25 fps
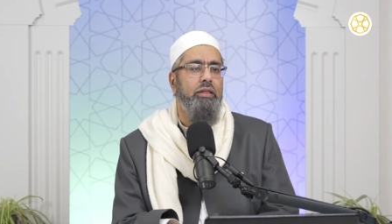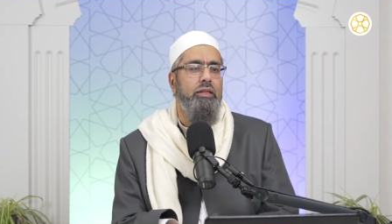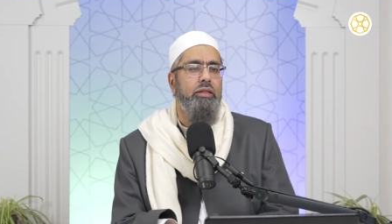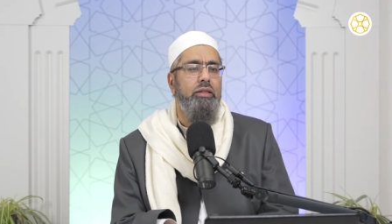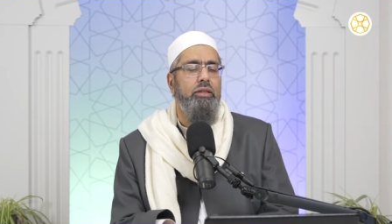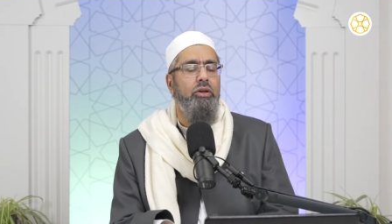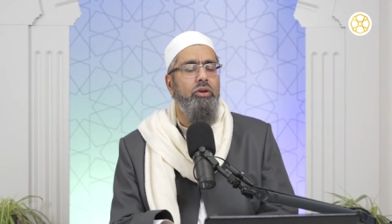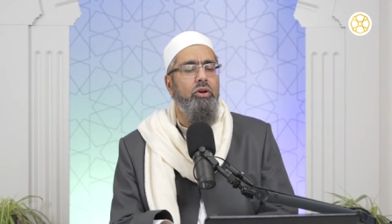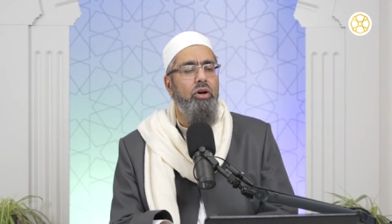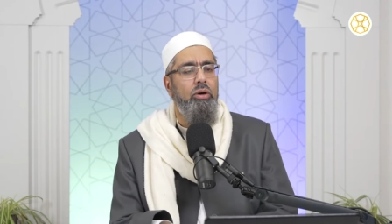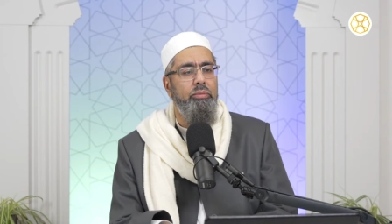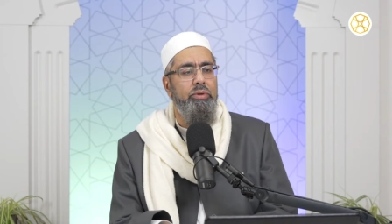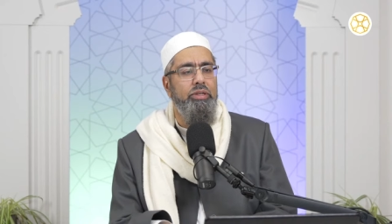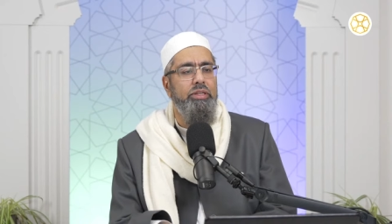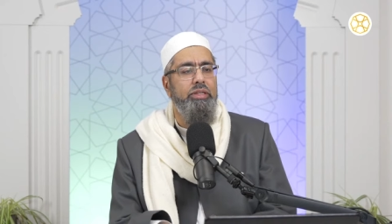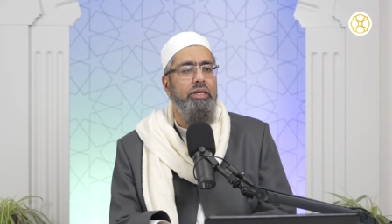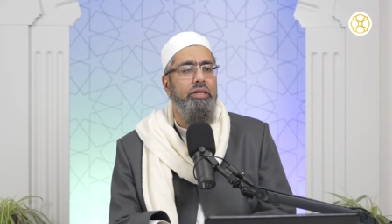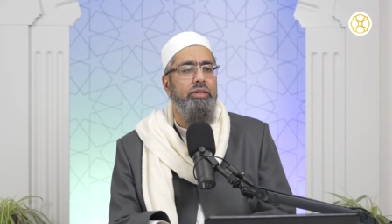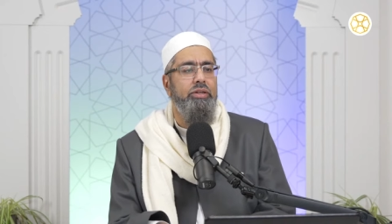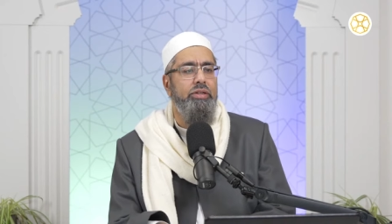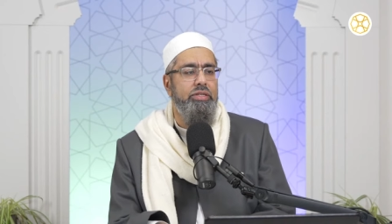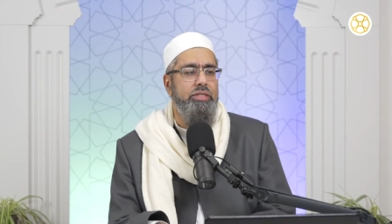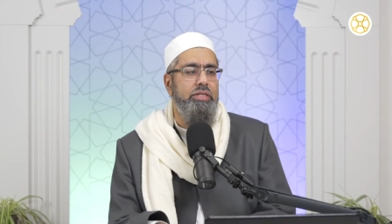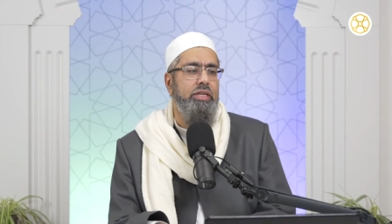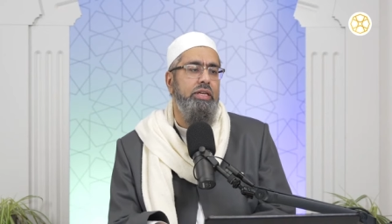The
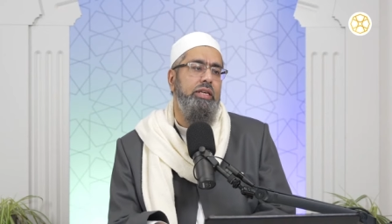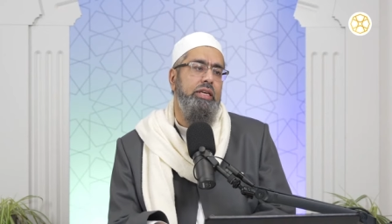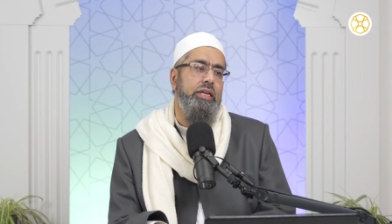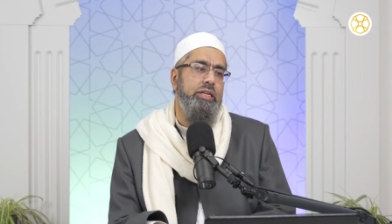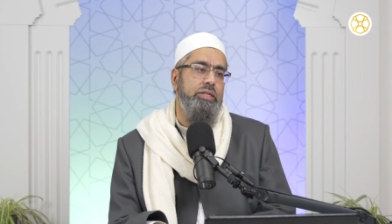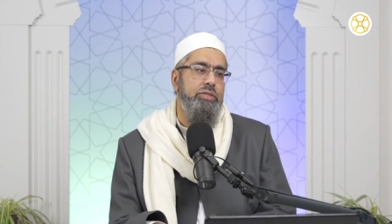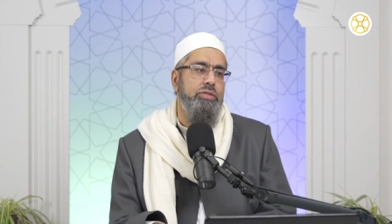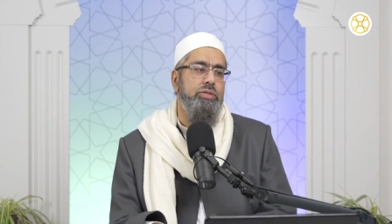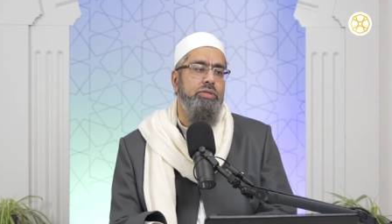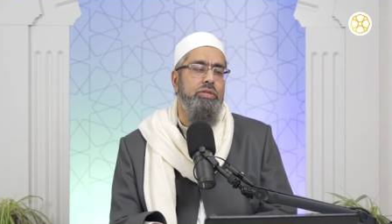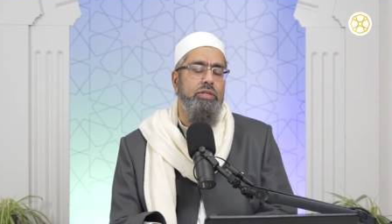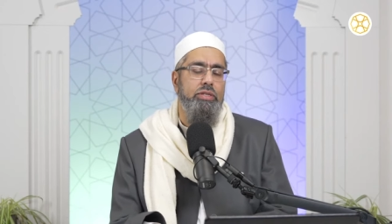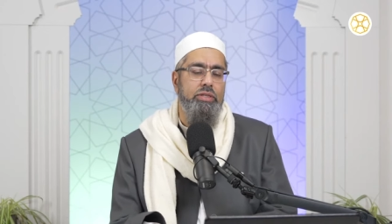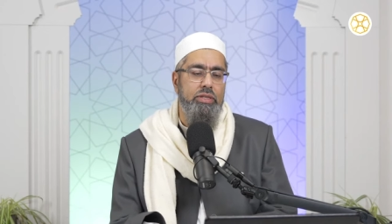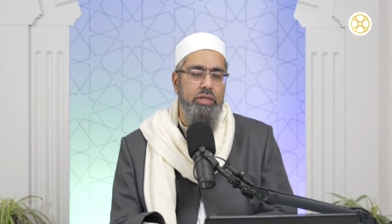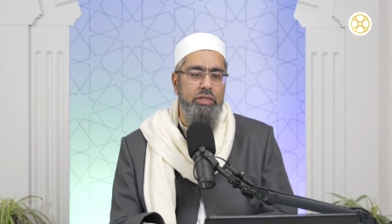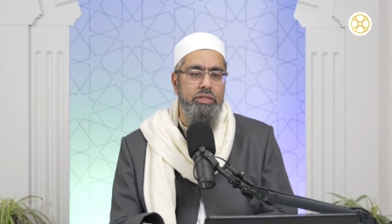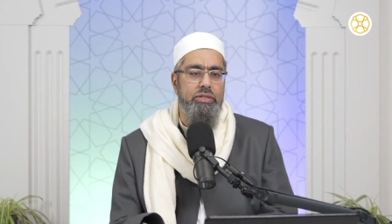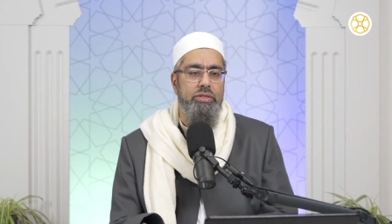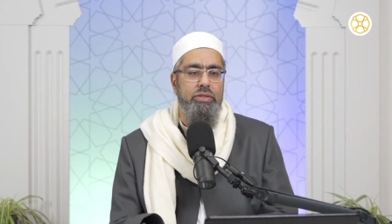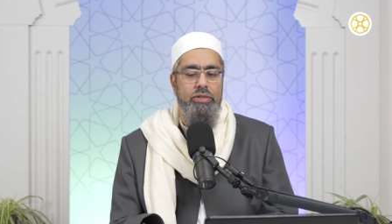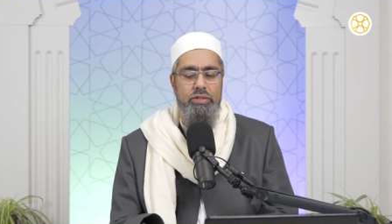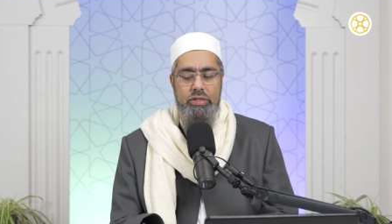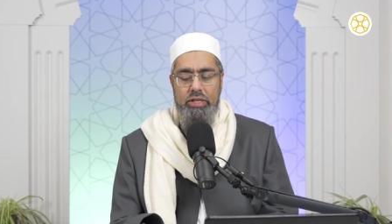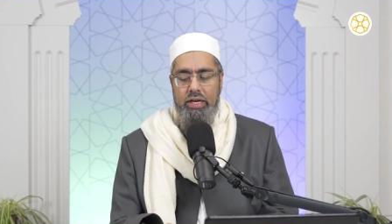commentators say yes, this
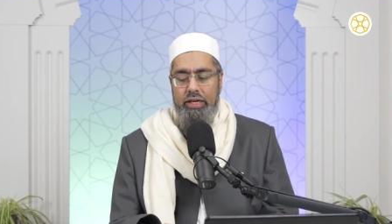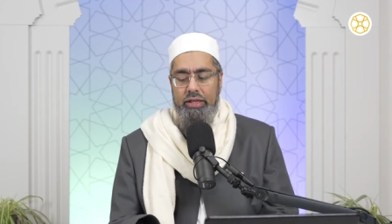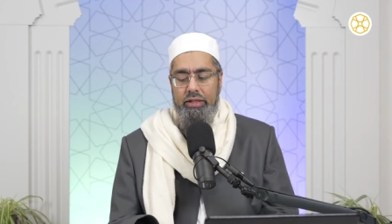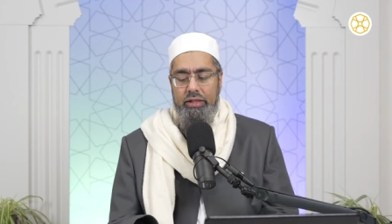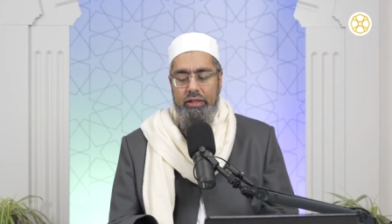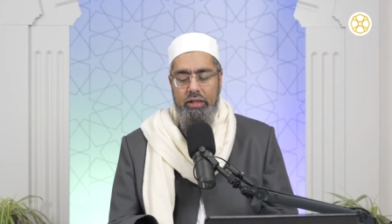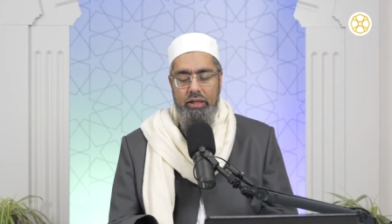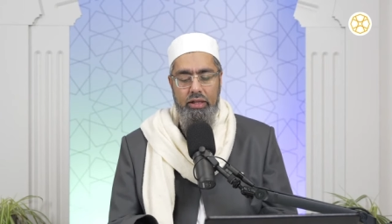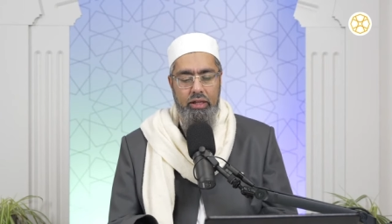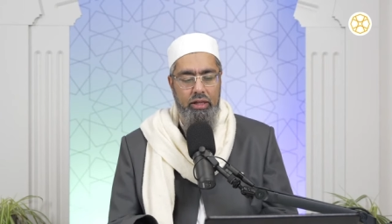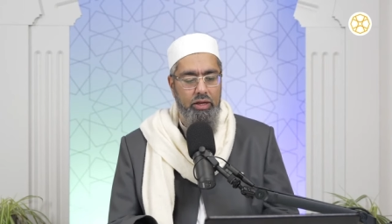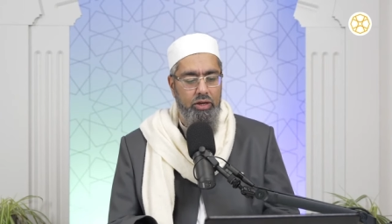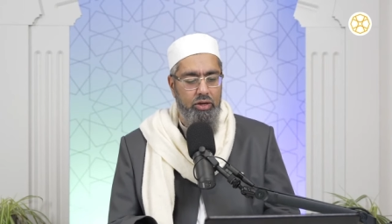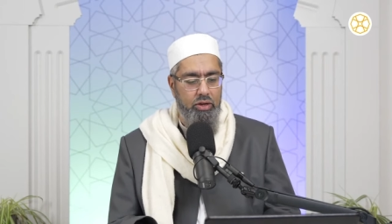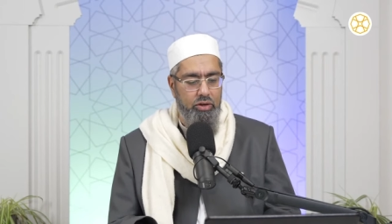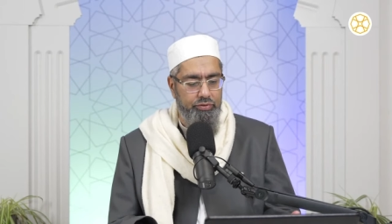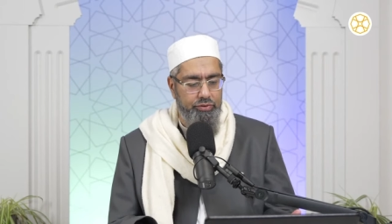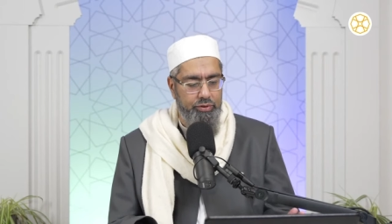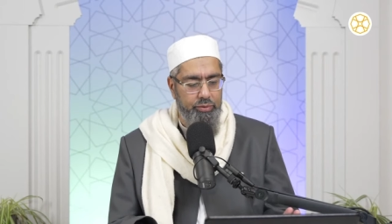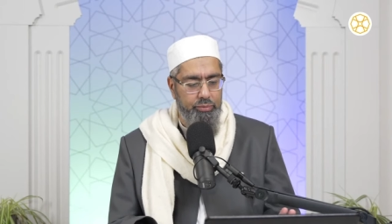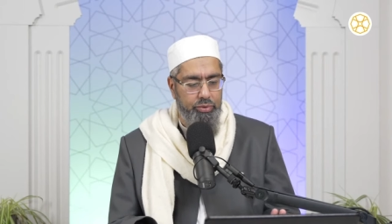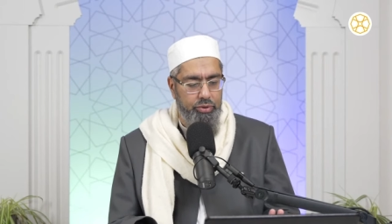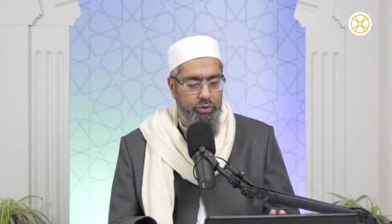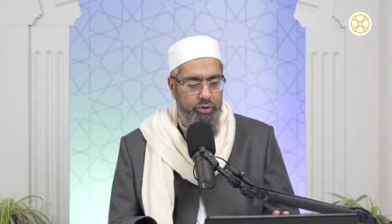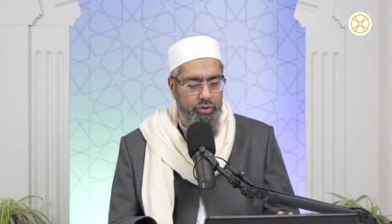is the title of
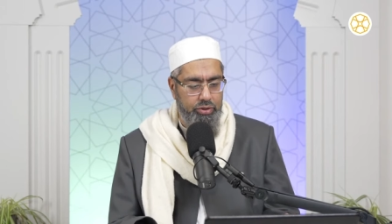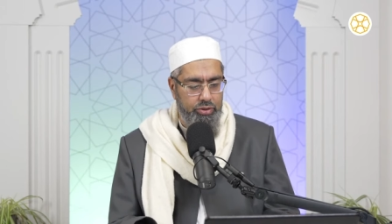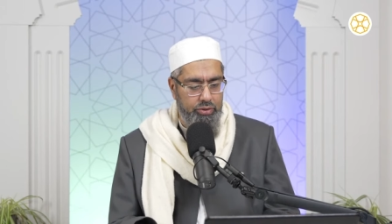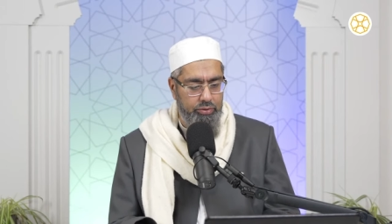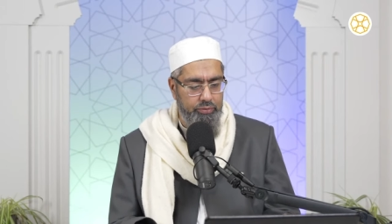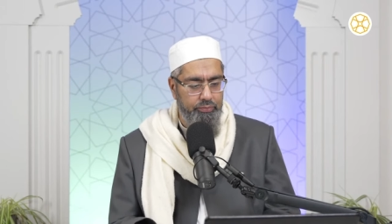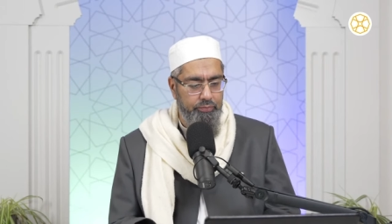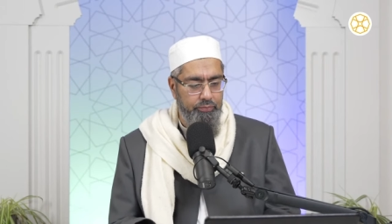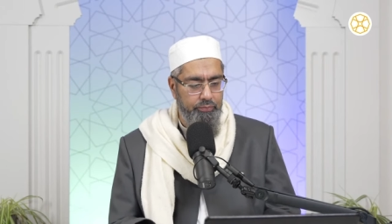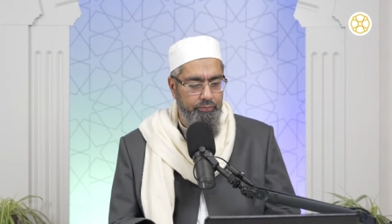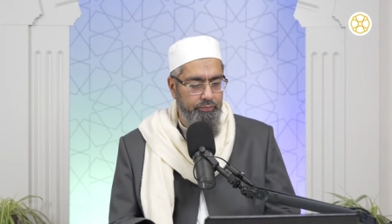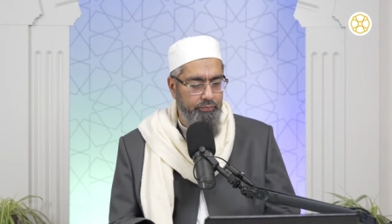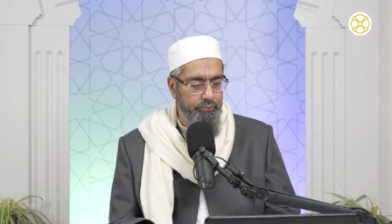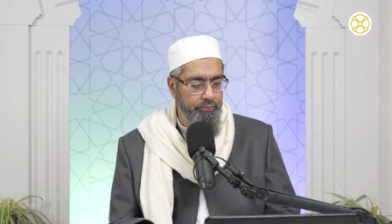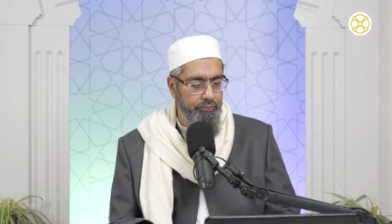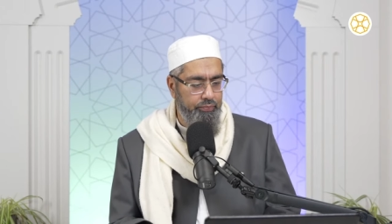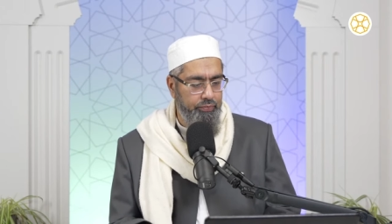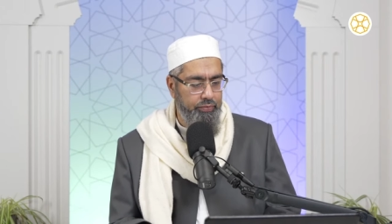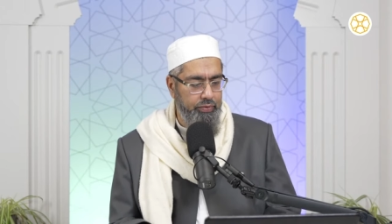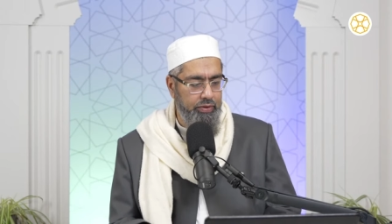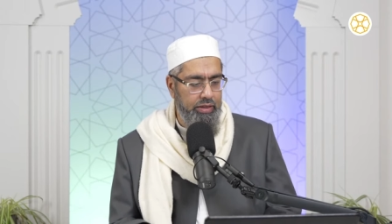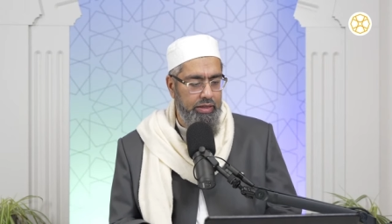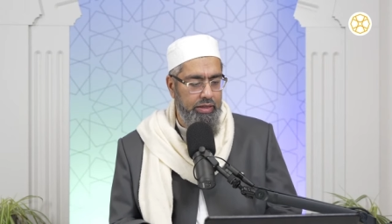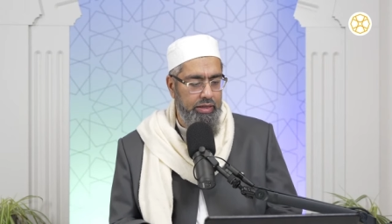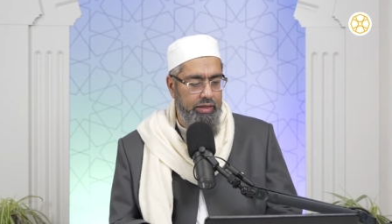the book.
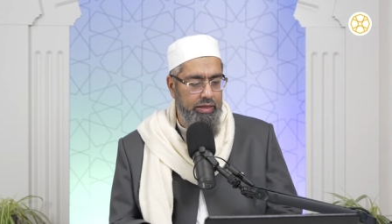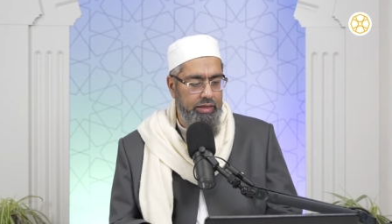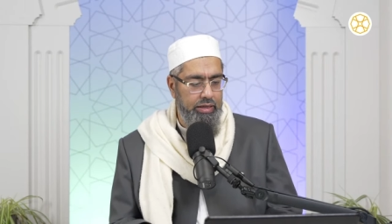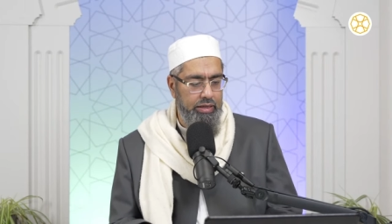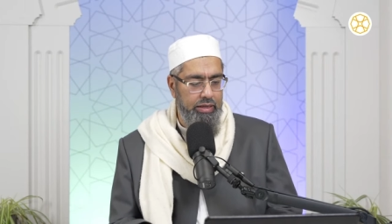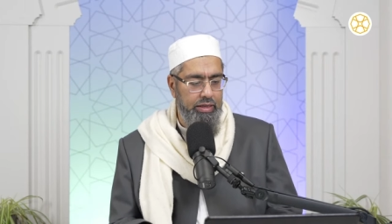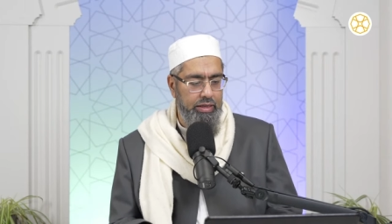Right?